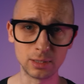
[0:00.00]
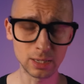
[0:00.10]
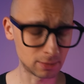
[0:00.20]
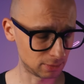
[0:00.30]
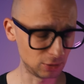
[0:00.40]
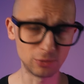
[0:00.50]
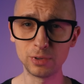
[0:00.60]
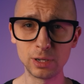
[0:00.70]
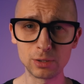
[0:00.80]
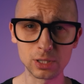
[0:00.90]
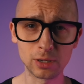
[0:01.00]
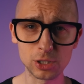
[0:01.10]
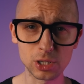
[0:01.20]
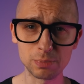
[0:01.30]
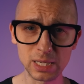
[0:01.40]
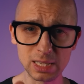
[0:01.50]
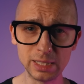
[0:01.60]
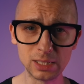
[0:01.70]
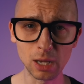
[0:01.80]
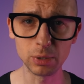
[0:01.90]
your fingers are just basically
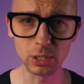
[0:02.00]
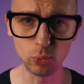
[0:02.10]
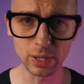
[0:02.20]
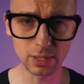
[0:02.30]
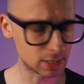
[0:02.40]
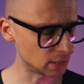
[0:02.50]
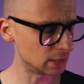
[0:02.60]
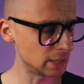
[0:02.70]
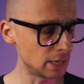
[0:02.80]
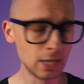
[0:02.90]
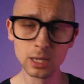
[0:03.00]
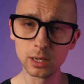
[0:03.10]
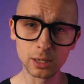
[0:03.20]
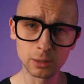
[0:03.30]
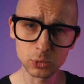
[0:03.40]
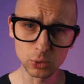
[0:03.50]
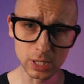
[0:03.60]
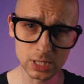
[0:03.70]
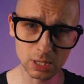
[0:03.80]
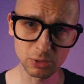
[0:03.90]
double the width suddenly to
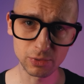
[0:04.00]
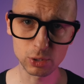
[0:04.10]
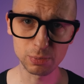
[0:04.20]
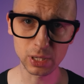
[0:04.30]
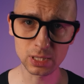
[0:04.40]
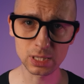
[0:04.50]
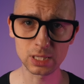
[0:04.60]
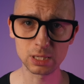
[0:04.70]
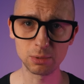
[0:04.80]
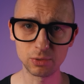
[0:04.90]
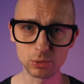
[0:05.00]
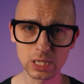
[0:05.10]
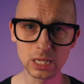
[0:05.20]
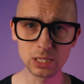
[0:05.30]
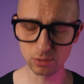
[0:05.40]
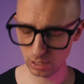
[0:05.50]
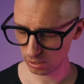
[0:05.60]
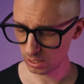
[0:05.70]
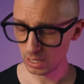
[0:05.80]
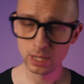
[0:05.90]
hit some of those buttons and some of those keys on
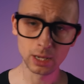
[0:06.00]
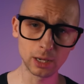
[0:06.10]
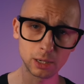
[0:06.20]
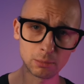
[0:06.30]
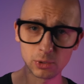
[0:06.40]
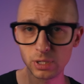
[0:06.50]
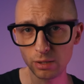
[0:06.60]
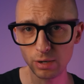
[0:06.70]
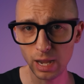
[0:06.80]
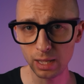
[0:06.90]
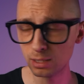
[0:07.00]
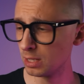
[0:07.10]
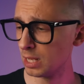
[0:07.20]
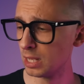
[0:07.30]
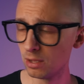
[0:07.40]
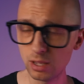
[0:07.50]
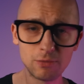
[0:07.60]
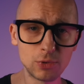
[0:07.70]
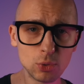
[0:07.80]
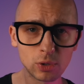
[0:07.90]
here. On the other hand,
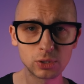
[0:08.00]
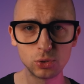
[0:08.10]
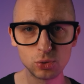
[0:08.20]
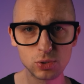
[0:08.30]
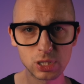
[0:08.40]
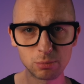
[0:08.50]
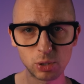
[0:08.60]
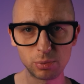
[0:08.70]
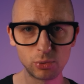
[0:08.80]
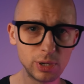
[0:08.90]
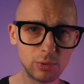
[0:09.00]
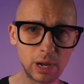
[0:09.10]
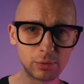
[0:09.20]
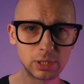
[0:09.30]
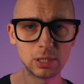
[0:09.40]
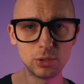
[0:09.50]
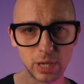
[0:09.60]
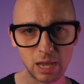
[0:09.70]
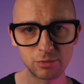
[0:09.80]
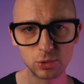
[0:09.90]
if you want to do some proper rerouting, you
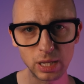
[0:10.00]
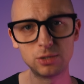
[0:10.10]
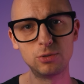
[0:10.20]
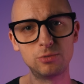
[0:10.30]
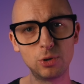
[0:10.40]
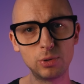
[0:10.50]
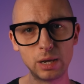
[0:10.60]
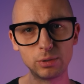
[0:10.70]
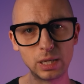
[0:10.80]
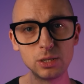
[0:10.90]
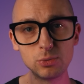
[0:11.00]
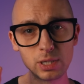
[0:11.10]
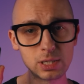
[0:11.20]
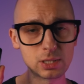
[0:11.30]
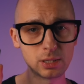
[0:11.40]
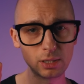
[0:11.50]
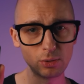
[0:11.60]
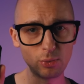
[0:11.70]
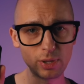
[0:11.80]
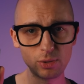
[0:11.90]
have to get your phone out anyways
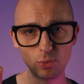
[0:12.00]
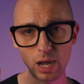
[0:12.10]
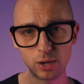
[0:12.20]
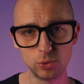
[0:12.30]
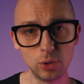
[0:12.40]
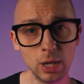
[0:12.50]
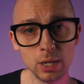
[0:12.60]
with the Wahoo,